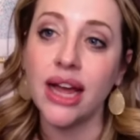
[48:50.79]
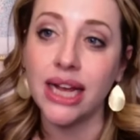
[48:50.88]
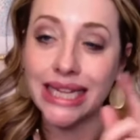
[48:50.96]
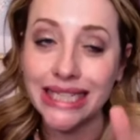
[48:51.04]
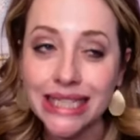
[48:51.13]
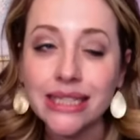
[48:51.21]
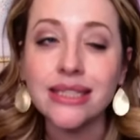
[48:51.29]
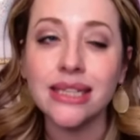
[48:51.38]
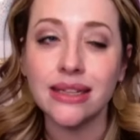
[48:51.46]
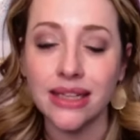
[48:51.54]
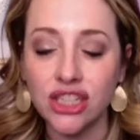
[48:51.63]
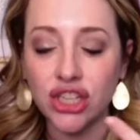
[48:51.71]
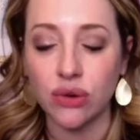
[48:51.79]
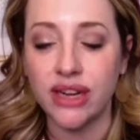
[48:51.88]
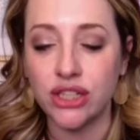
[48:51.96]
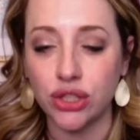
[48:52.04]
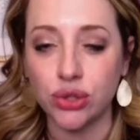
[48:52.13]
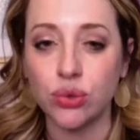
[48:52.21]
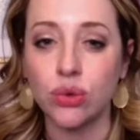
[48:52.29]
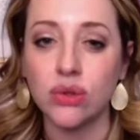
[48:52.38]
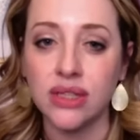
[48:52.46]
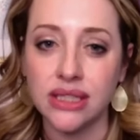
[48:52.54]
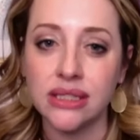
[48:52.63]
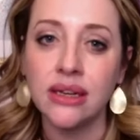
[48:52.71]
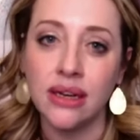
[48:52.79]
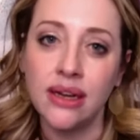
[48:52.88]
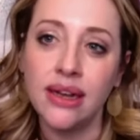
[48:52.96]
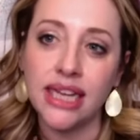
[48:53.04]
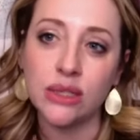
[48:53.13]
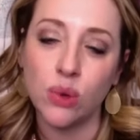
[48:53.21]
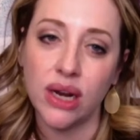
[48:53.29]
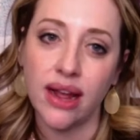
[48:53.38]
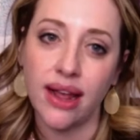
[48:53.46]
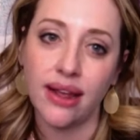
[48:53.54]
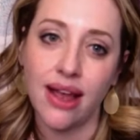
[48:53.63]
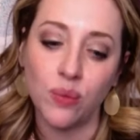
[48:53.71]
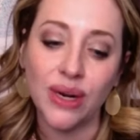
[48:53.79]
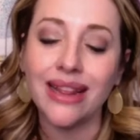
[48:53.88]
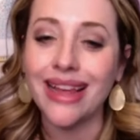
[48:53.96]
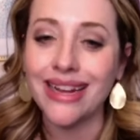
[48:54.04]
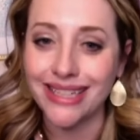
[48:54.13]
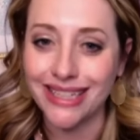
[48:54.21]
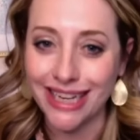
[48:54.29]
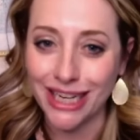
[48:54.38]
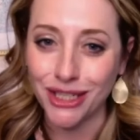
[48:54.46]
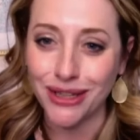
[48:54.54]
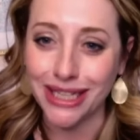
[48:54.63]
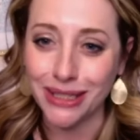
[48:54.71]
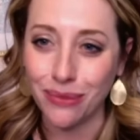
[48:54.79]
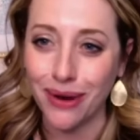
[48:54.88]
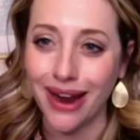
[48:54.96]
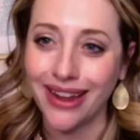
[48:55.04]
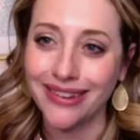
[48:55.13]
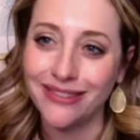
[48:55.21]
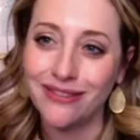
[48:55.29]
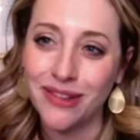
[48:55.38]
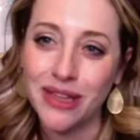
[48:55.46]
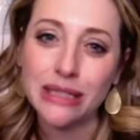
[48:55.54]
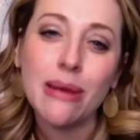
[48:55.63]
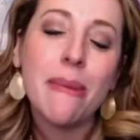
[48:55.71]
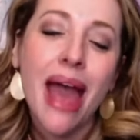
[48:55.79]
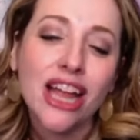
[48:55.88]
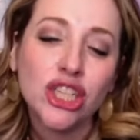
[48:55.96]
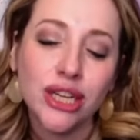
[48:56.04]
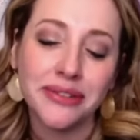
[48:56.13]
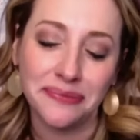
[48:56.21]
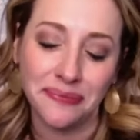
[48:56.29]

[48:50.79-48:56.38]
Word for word: a consistently generation tool is is what i what i like to teach that's where i that's my passion